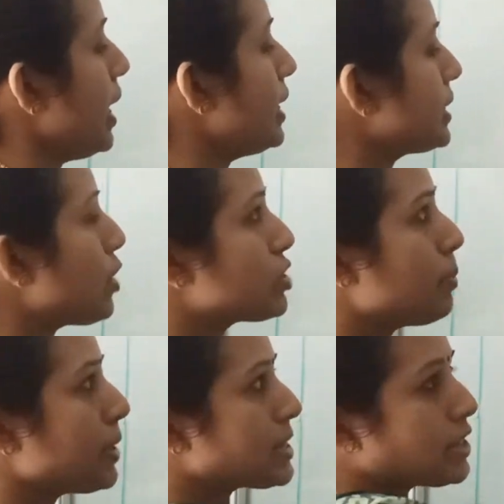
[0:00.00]
Any
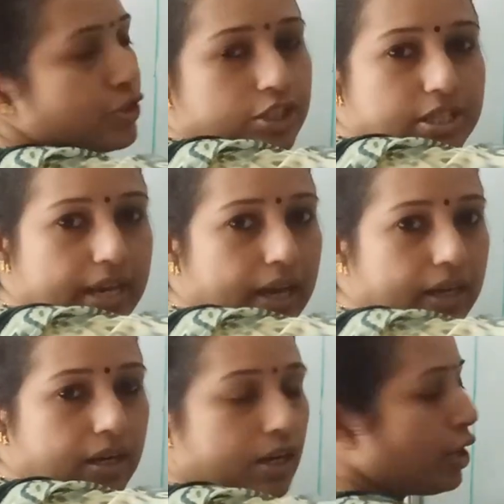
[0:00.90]
thousand place digits here?
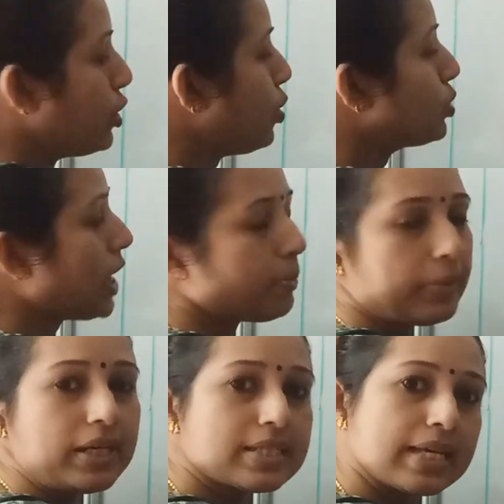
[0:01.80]
No, that
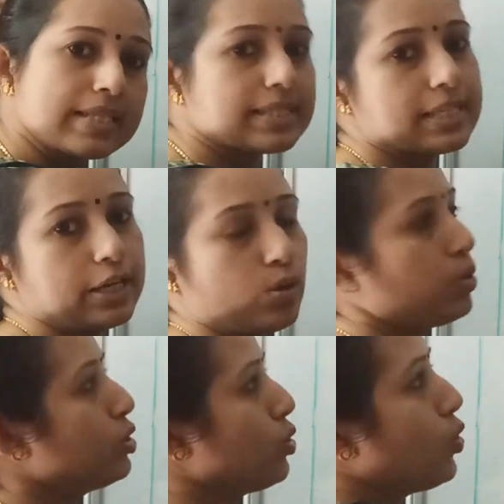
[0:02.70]
means
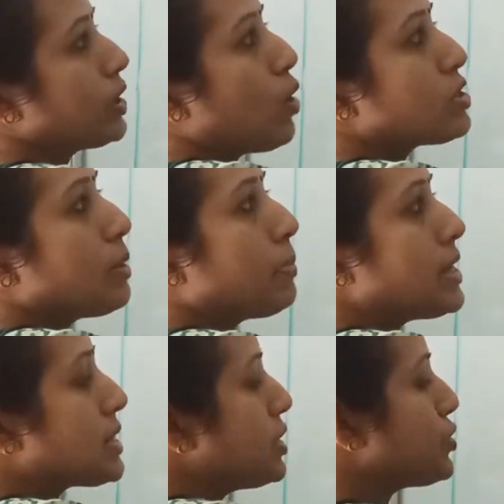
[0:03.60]
0. No thousand
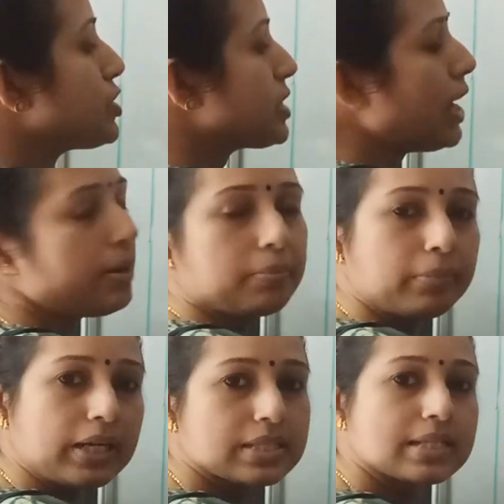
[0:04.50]
place digits here
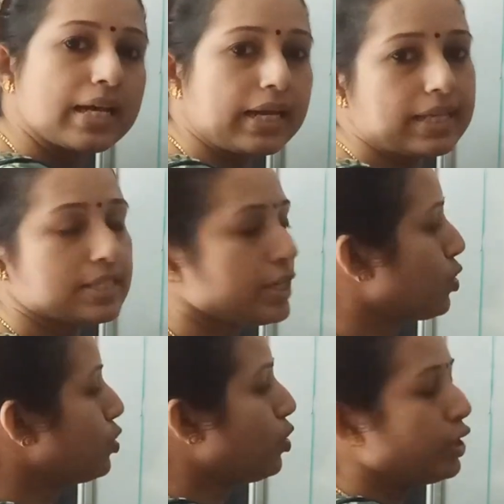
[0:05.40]
means it is
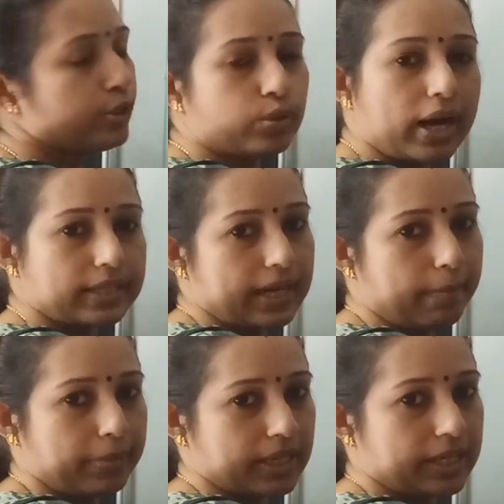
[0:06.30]
0. No need to write the
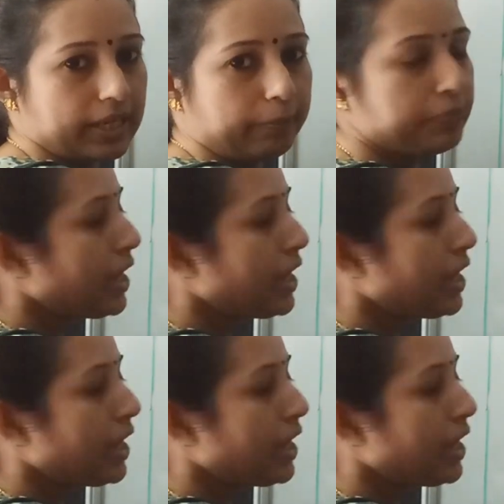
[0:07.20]
number here.